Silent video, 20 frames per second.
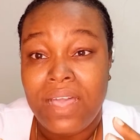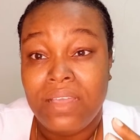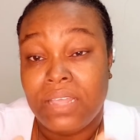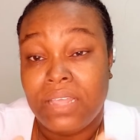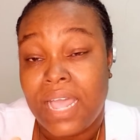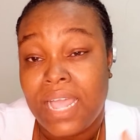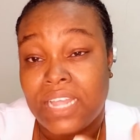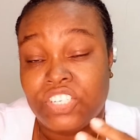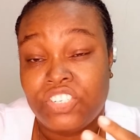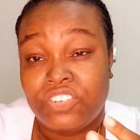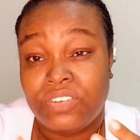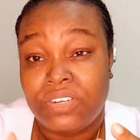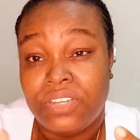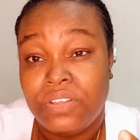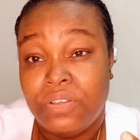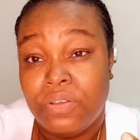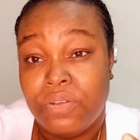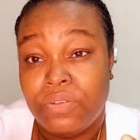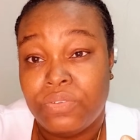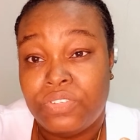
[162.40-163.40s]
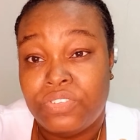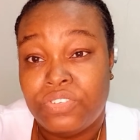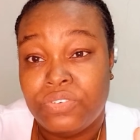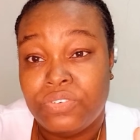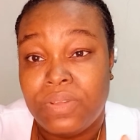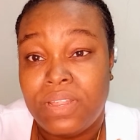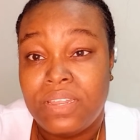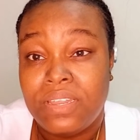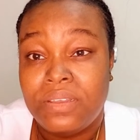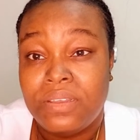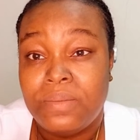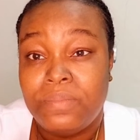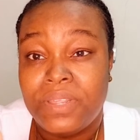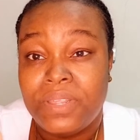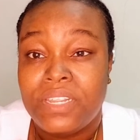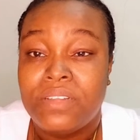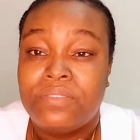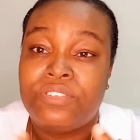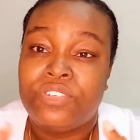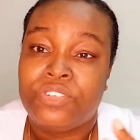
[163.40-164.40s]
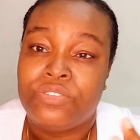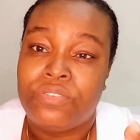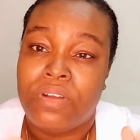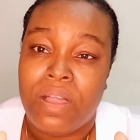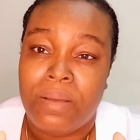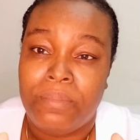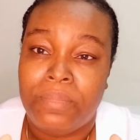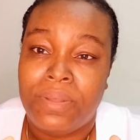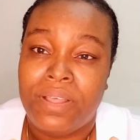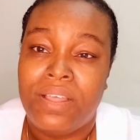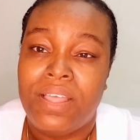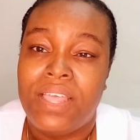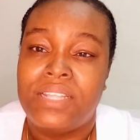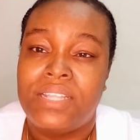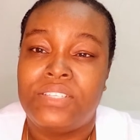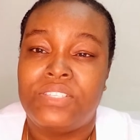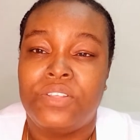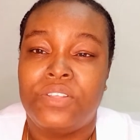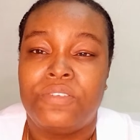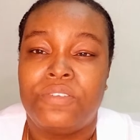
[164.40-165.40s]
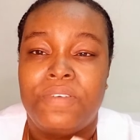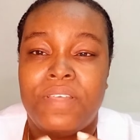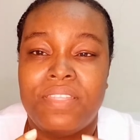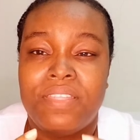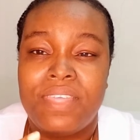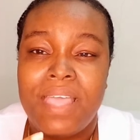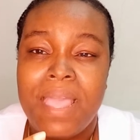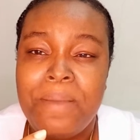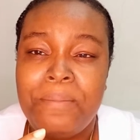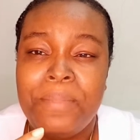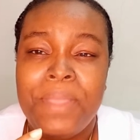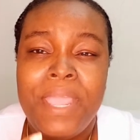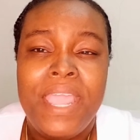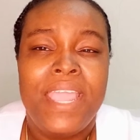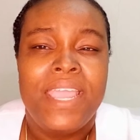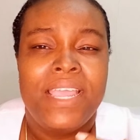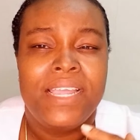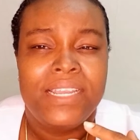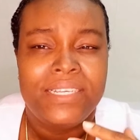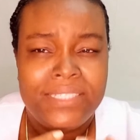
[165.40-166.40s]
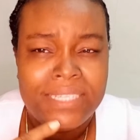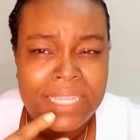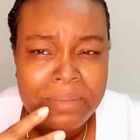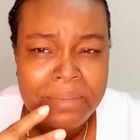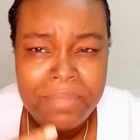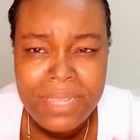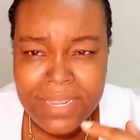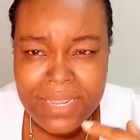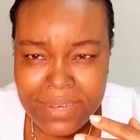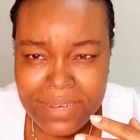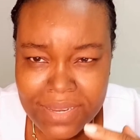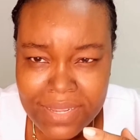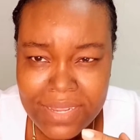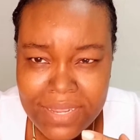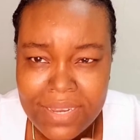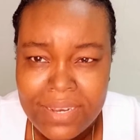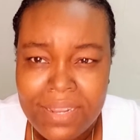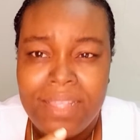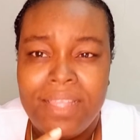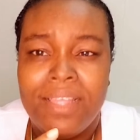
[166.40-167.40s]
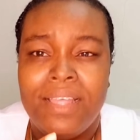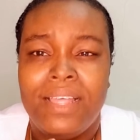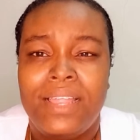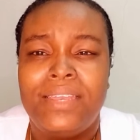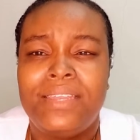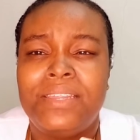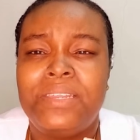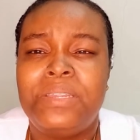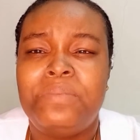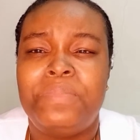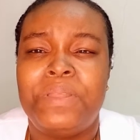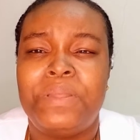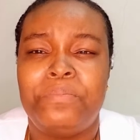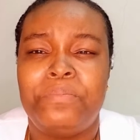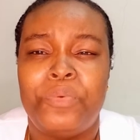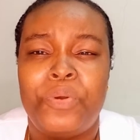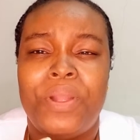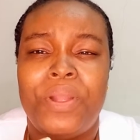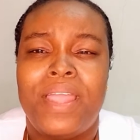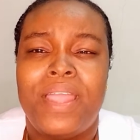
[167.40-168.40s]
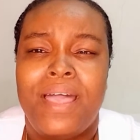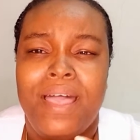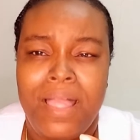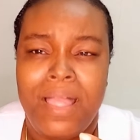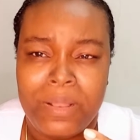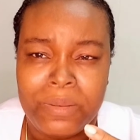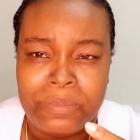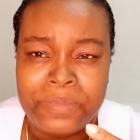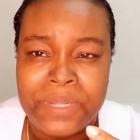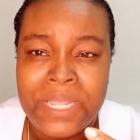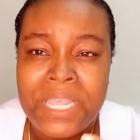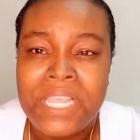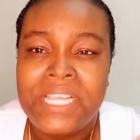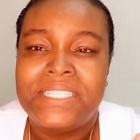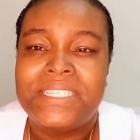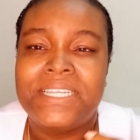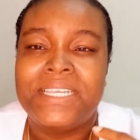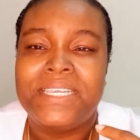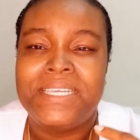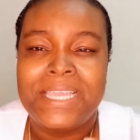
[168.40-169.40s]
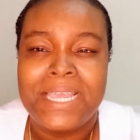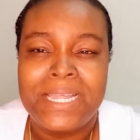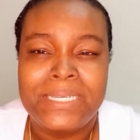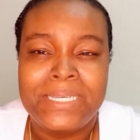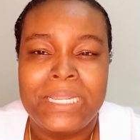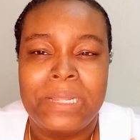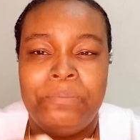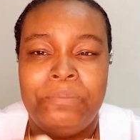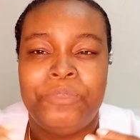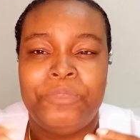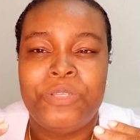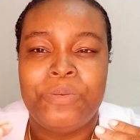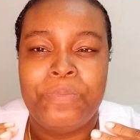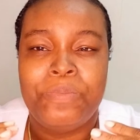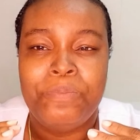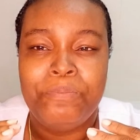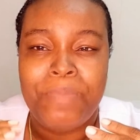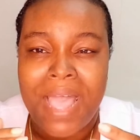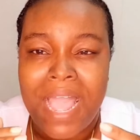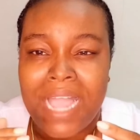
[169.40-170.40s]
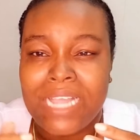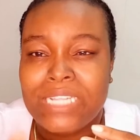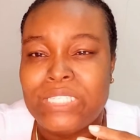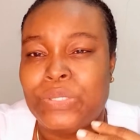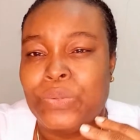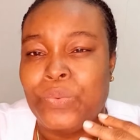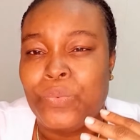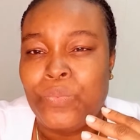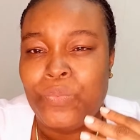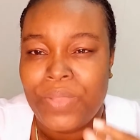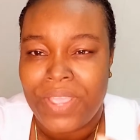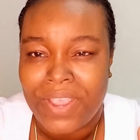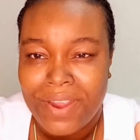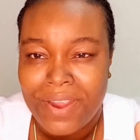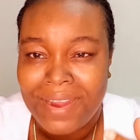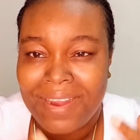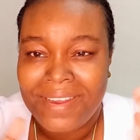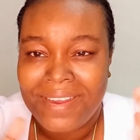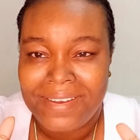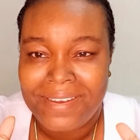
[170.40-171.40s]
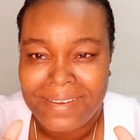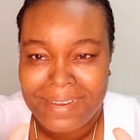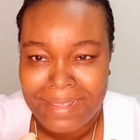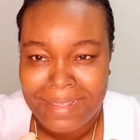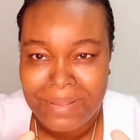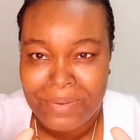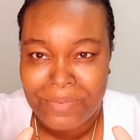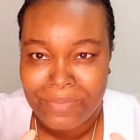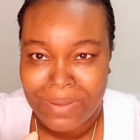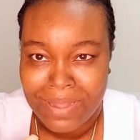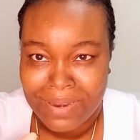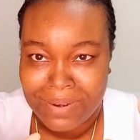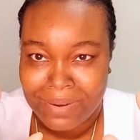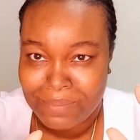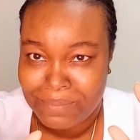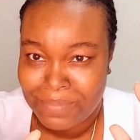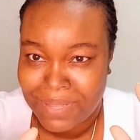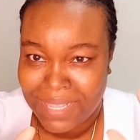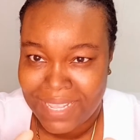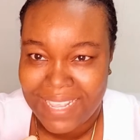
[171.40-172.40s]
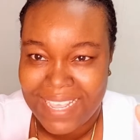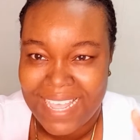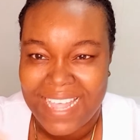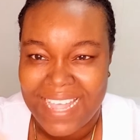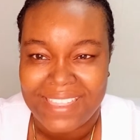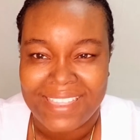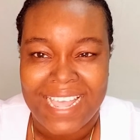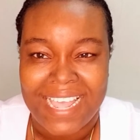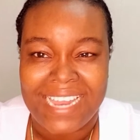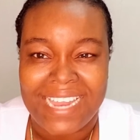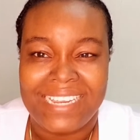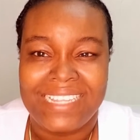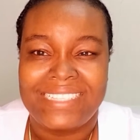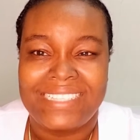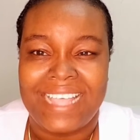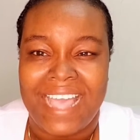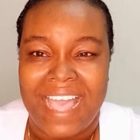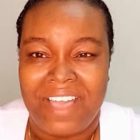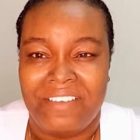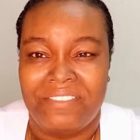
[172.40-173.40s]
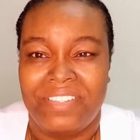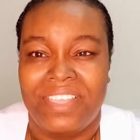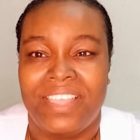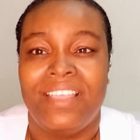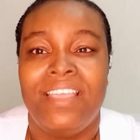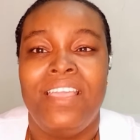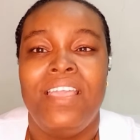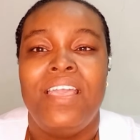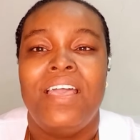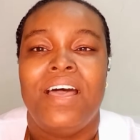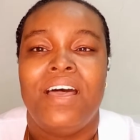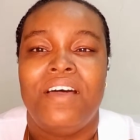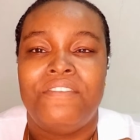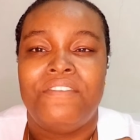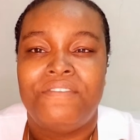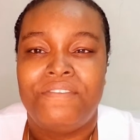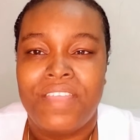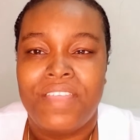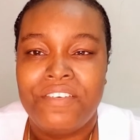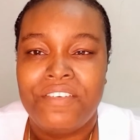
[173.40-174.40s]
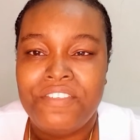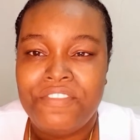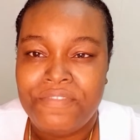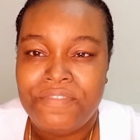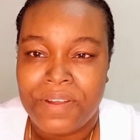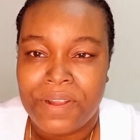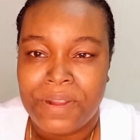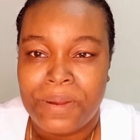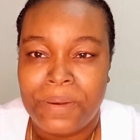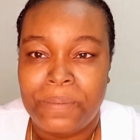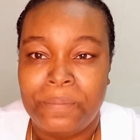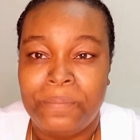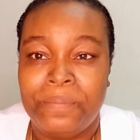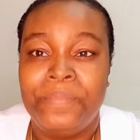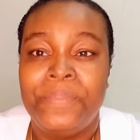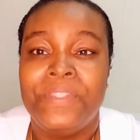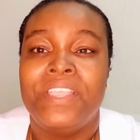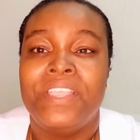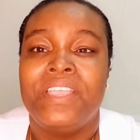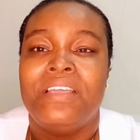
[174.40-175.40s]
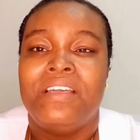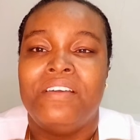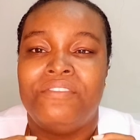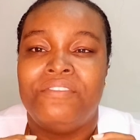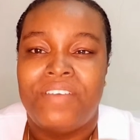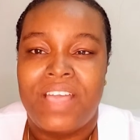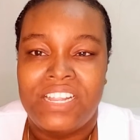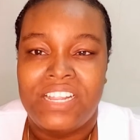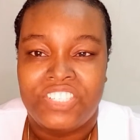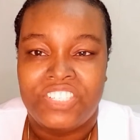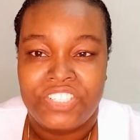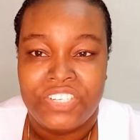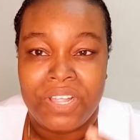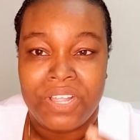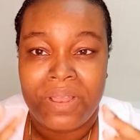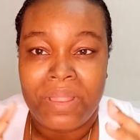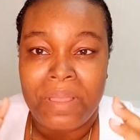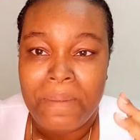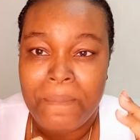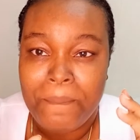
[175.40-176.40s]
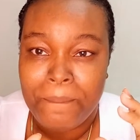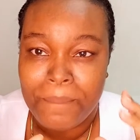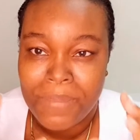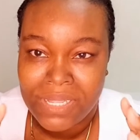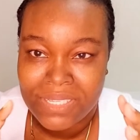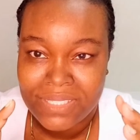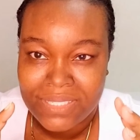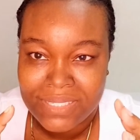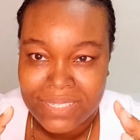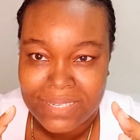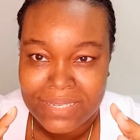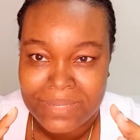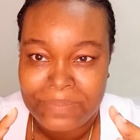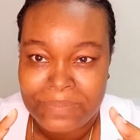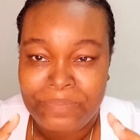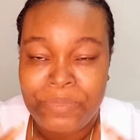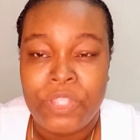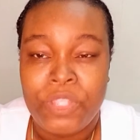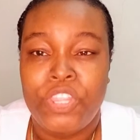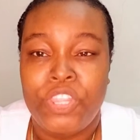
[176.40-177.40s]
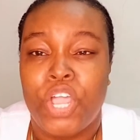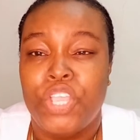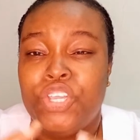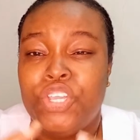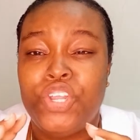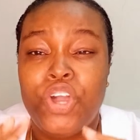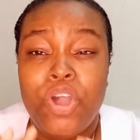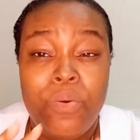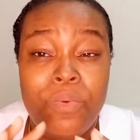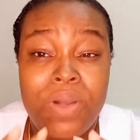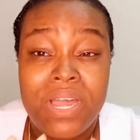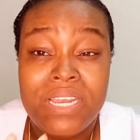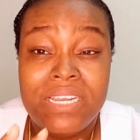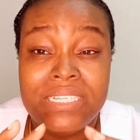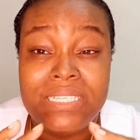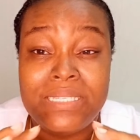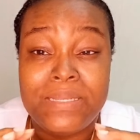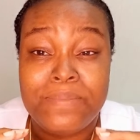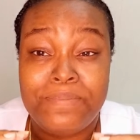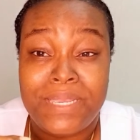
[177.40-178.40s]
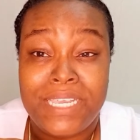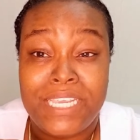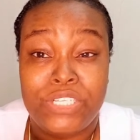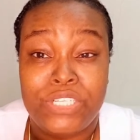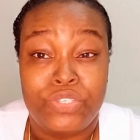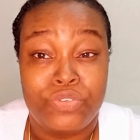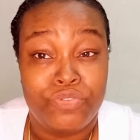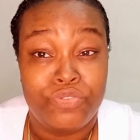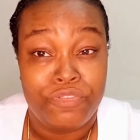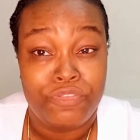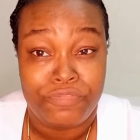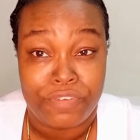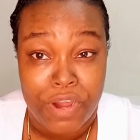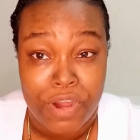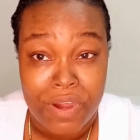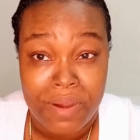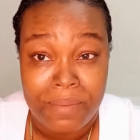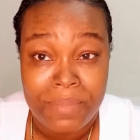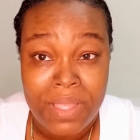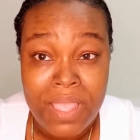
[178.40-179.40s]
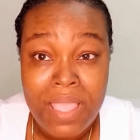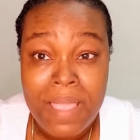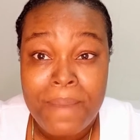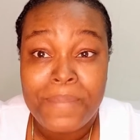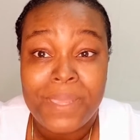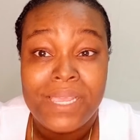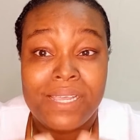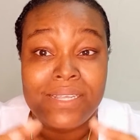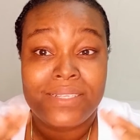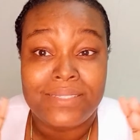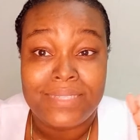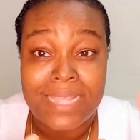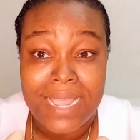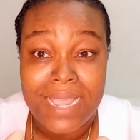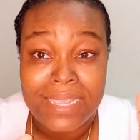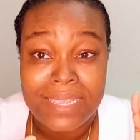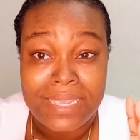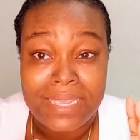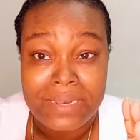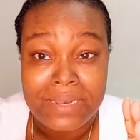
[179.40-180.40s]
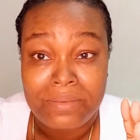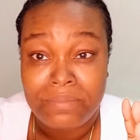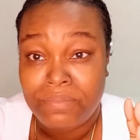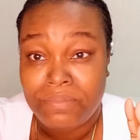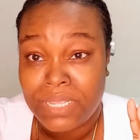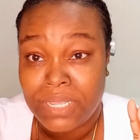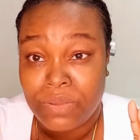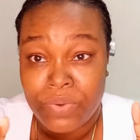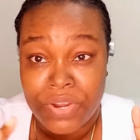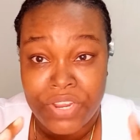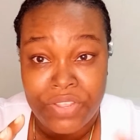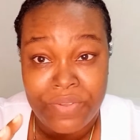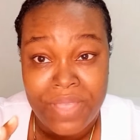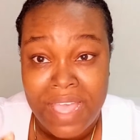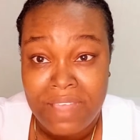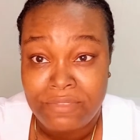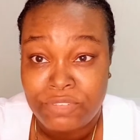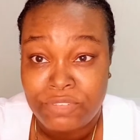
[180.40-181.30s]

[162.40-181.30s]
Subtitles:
actually goes through a little bit of trauma, and so for them, they may need a little bit more help to get them back to where they want to be, and that is having a very firm vaginal muscle. Now, you don't want it to be too firm, because that can be where you have